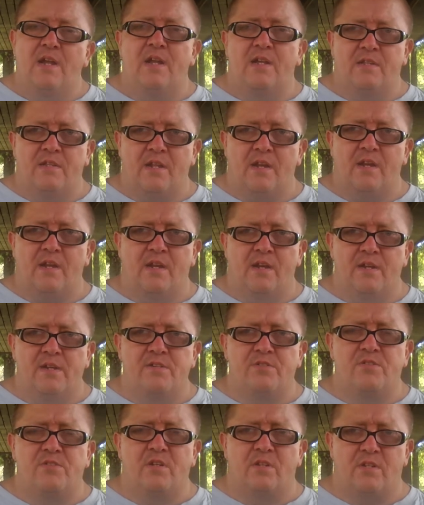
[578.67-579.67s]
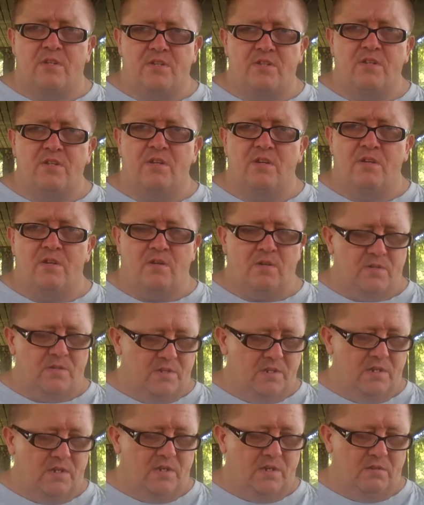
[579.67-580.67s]
And that again is to listen
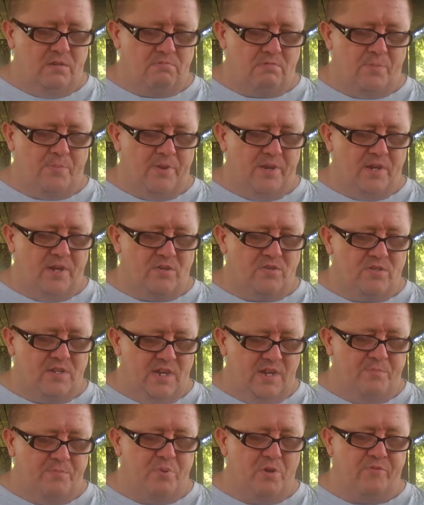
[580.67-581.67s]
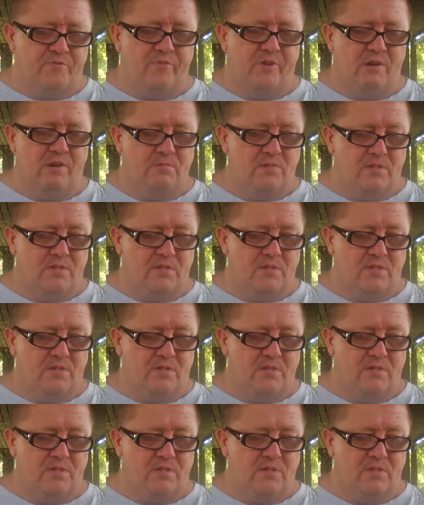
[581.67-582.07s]
on the repeater's input frequency.